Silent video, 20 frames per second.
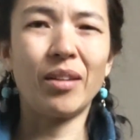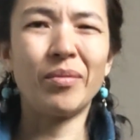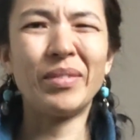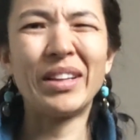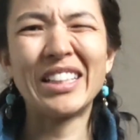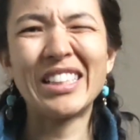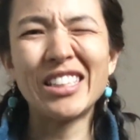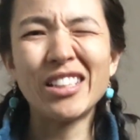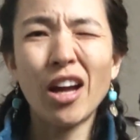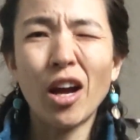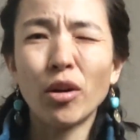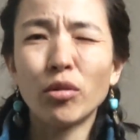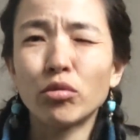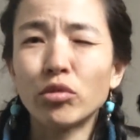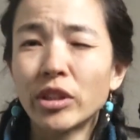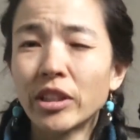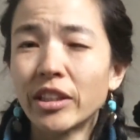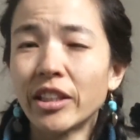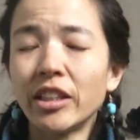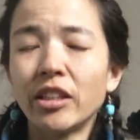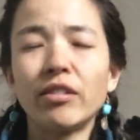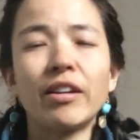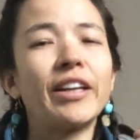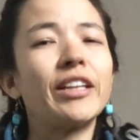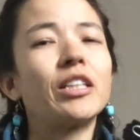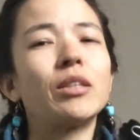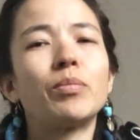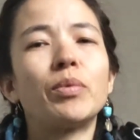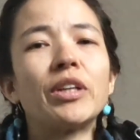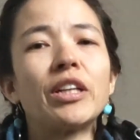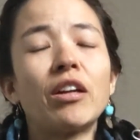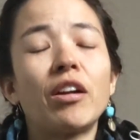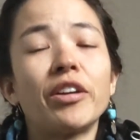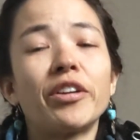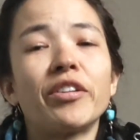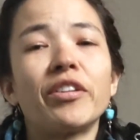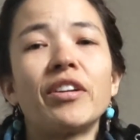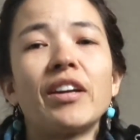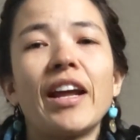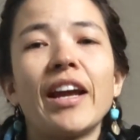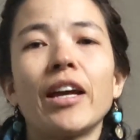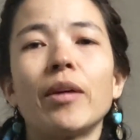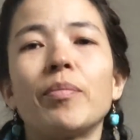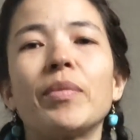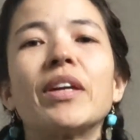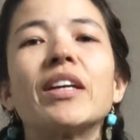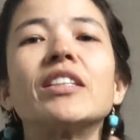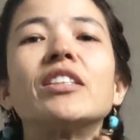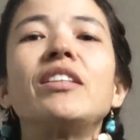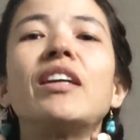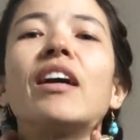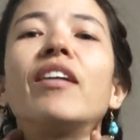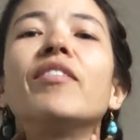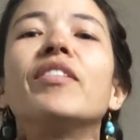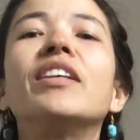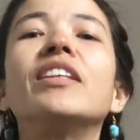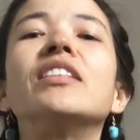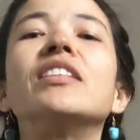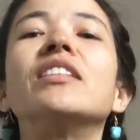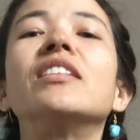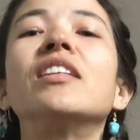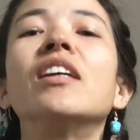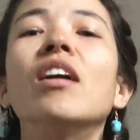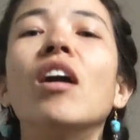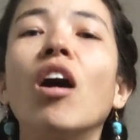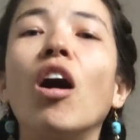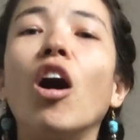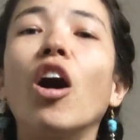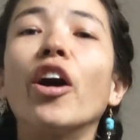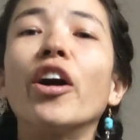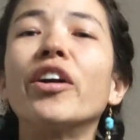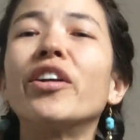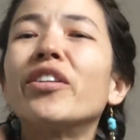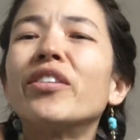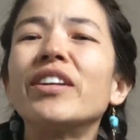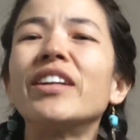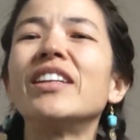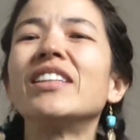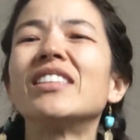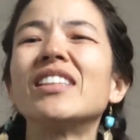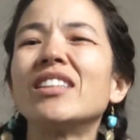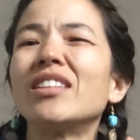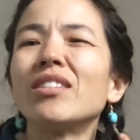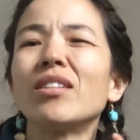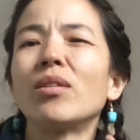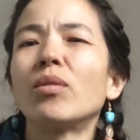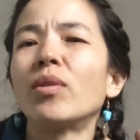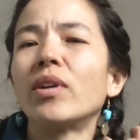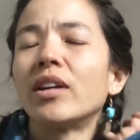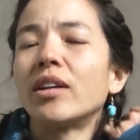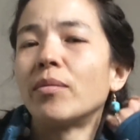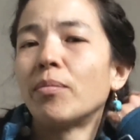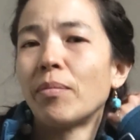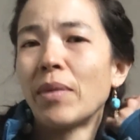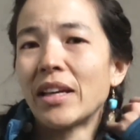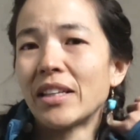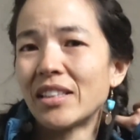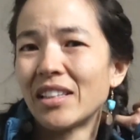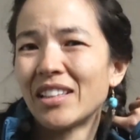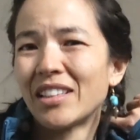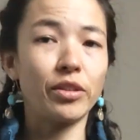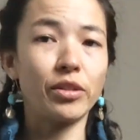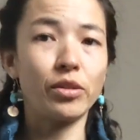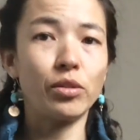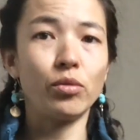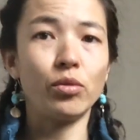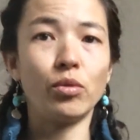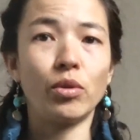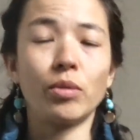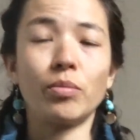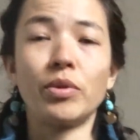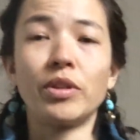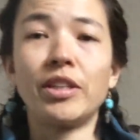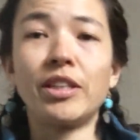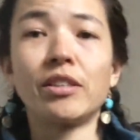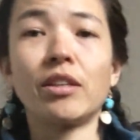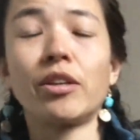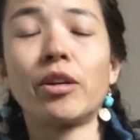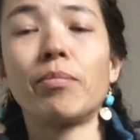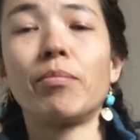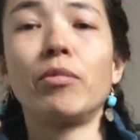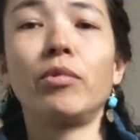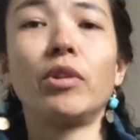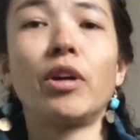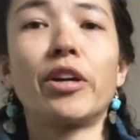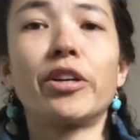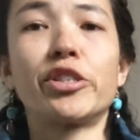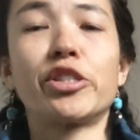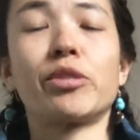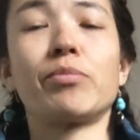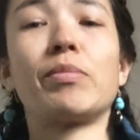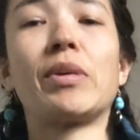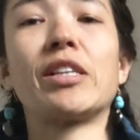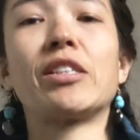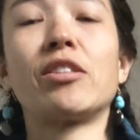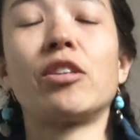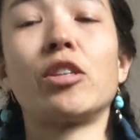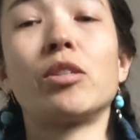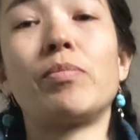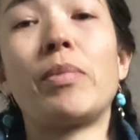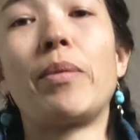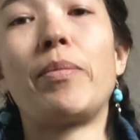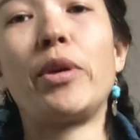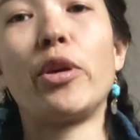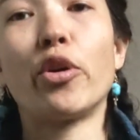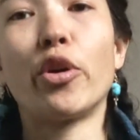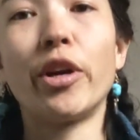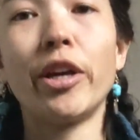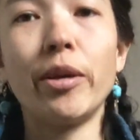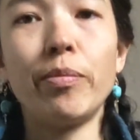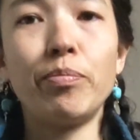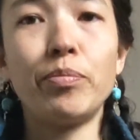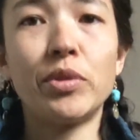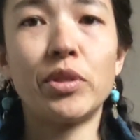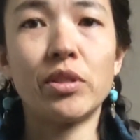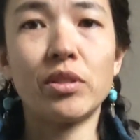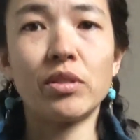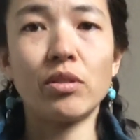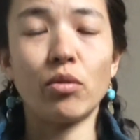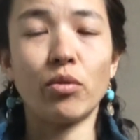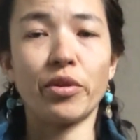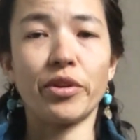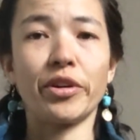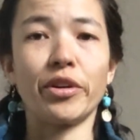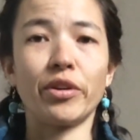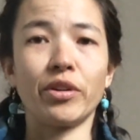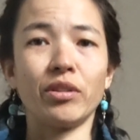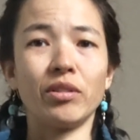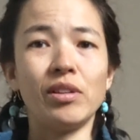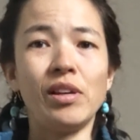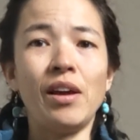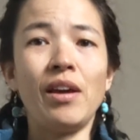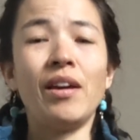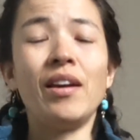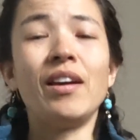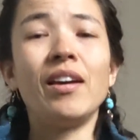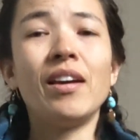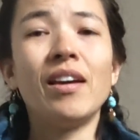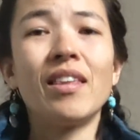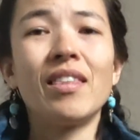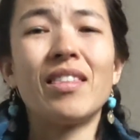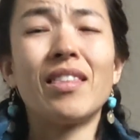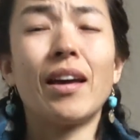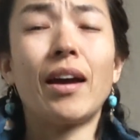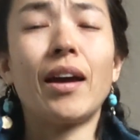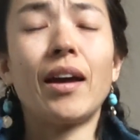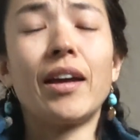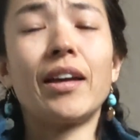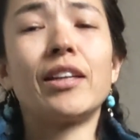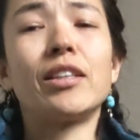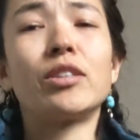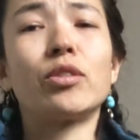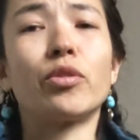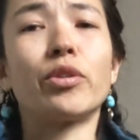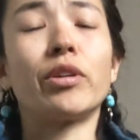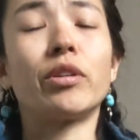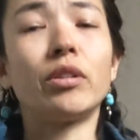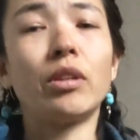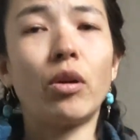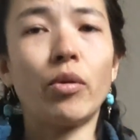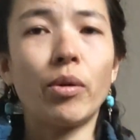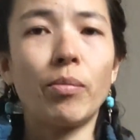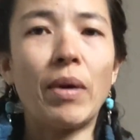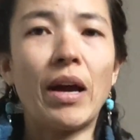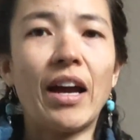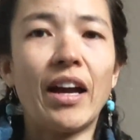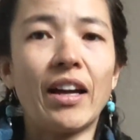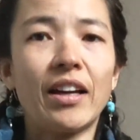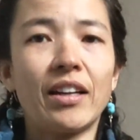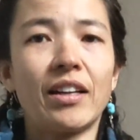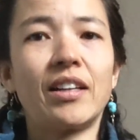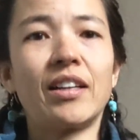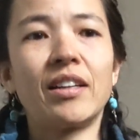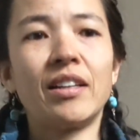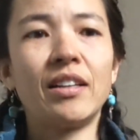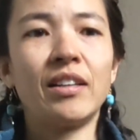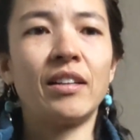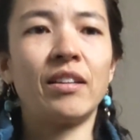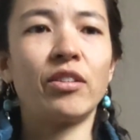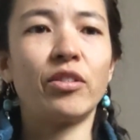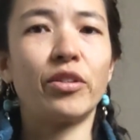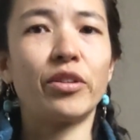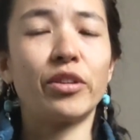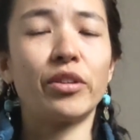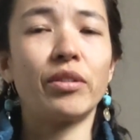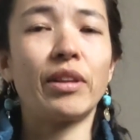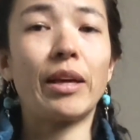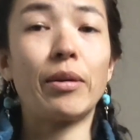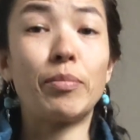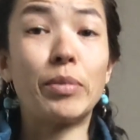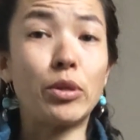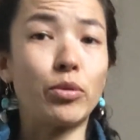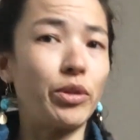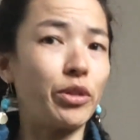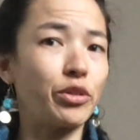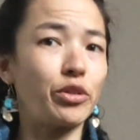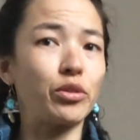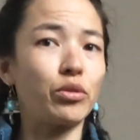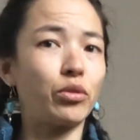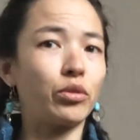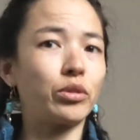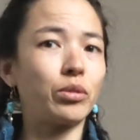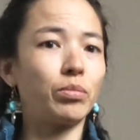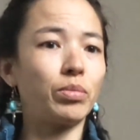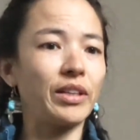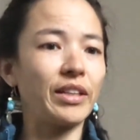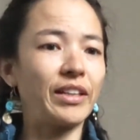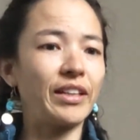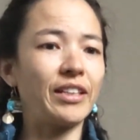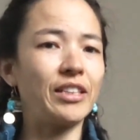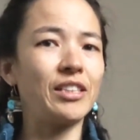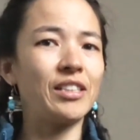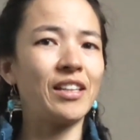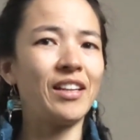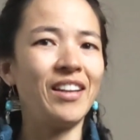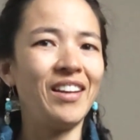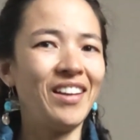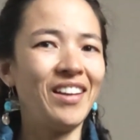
It's not really great to put it on your neck because you have these arteries, and you don't want to you want to put these on your larger muscles, maybe your hips or your thighs or your lower back, or like between your shoulder blades.